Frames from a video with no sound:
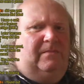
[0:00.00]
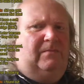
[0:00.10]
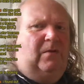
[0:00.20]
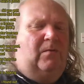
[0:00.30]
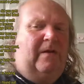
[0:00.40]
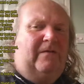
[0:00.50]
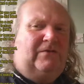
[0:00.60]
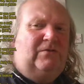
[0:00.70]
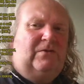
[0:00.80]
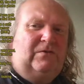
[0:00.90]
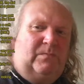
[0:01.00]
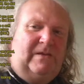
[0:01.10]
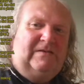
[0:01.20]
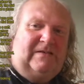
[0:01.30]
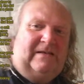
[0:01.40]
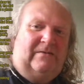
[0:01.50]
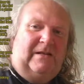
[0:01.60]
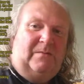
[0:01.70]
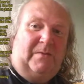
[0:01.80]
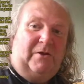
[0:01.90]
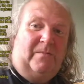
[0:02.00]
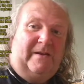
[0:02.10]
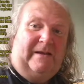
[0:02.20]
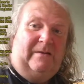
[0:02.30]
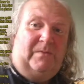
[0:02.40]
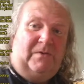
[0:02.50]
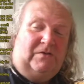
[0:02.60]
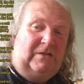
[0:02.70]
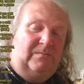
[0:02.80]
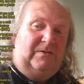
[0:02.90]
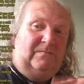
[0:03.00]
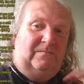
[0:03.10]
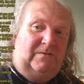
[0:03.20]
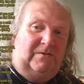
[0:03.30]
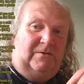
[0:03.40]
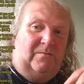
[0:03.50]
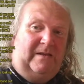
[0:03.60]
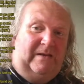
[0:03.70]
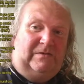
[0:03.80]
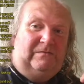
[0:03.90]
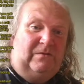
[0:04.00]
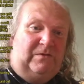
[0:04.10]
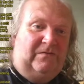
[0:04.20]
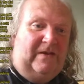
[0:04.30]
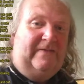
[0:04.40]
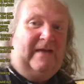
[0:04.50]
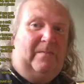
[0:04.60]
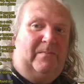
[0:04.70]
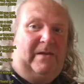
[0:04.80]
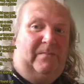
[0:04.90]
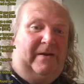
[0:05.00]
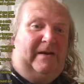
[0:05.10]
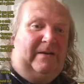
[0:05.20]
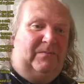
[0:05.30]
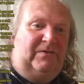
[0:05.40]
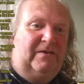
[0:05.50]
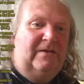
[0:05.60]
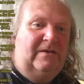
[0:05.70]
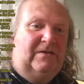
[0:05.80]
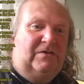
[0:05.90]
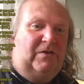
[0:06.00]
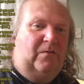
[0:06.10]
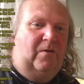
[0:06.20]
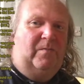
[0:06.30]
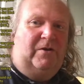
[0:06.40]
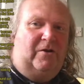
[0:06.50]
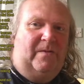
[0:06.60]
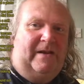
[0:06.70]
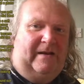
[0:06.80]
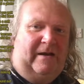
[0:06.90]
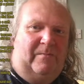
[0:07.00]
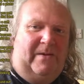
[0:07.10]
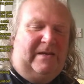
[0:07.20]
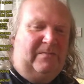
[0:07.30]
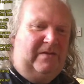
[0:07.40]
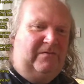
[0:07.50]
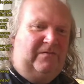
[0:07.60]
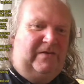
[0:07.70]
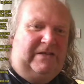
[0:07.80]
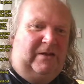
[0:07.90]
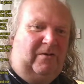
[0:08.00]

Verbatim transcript: Well, where I've took those peas out, it'll be coming out, because it'll be coming out to rotivate that bit, perhaps. So it will be coming out. I'll make a bit of a video